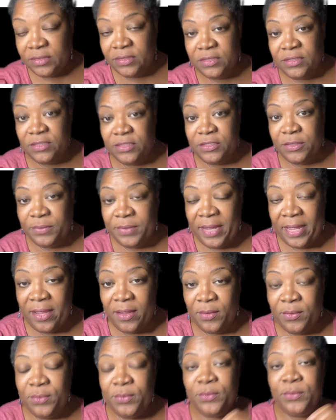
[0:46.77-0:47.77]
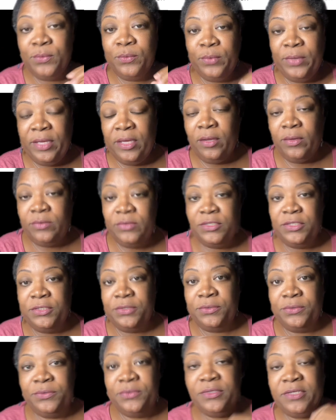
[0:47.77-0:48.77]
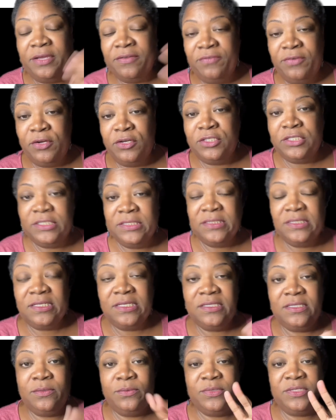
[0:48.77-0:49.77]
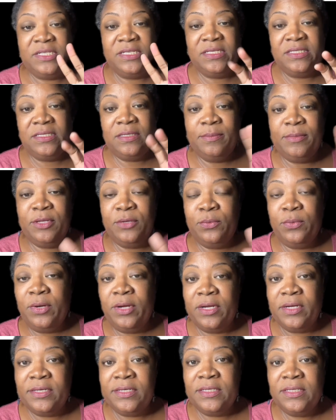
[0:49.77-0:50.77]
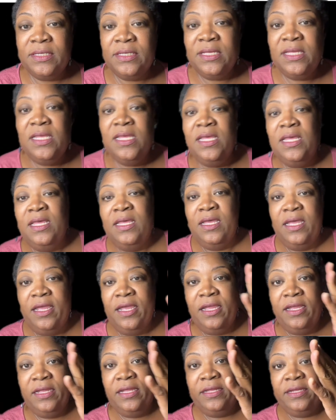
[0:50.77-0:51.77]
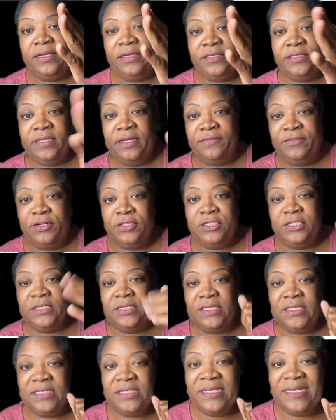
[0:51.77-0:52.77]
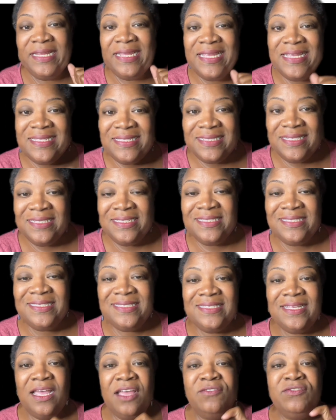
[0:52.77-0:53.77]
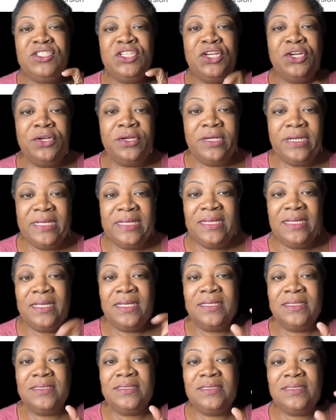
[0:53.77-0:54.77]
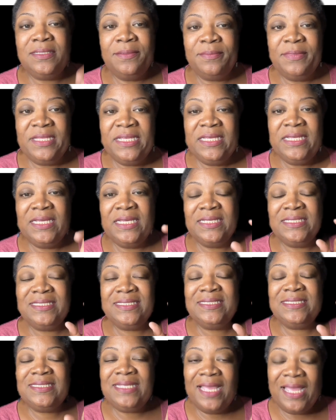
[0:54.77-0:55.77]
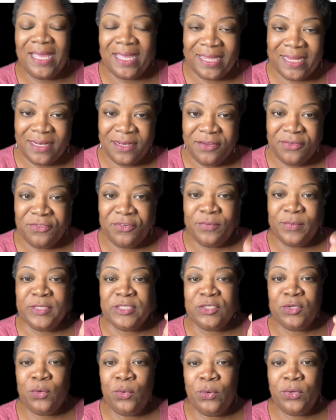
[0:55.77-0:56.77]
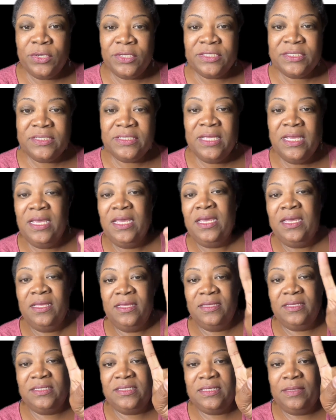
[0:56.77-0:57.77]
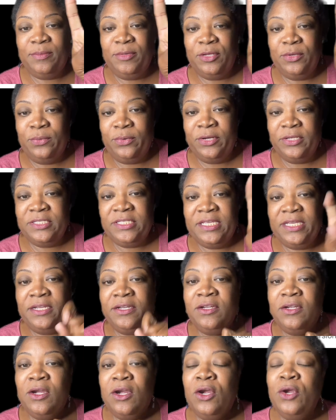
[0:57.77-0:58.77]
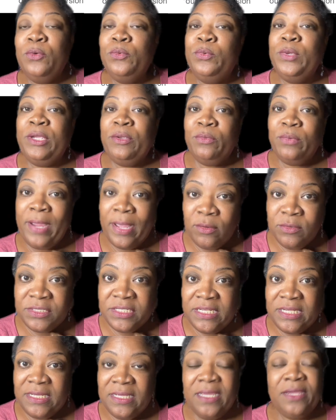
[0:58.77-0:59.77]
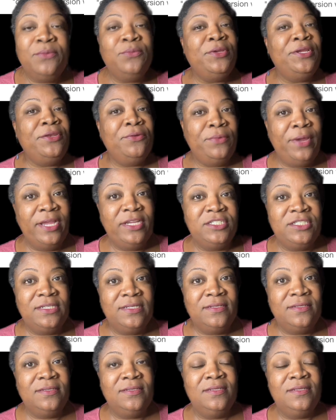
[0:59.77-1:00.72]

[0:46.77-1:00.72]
So now we go to diversion, since it was a similar word. Diversion is an instance of turning something aside from its course. The similar words here are rerouting and redirection.